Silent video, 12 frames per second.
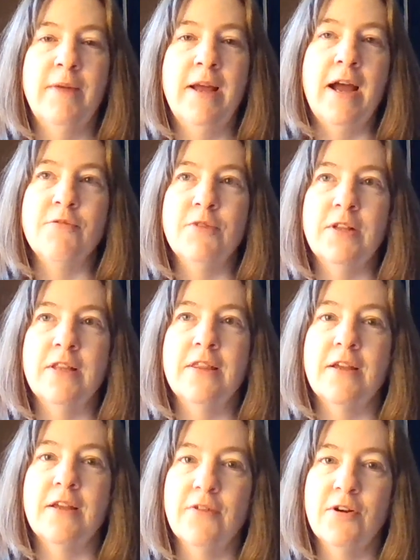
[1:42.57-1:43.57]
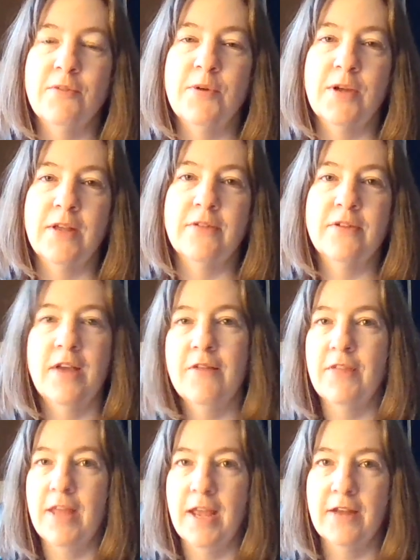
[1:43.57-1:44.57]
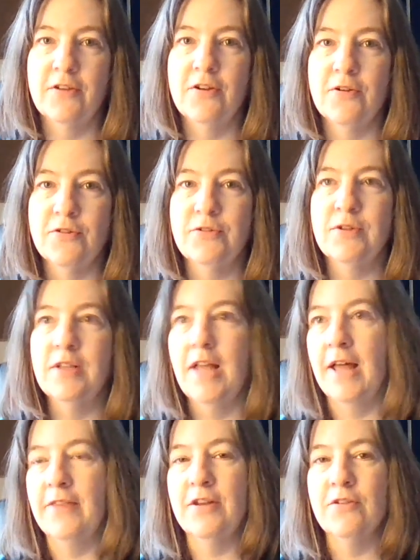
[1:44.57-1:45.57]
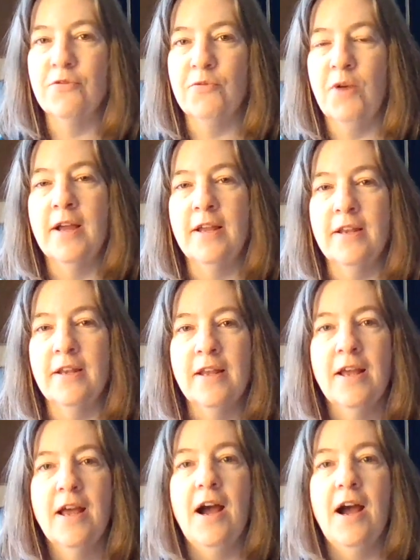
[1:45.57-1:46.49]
I really think of her book as kind of the antidote to a lot that is wrong in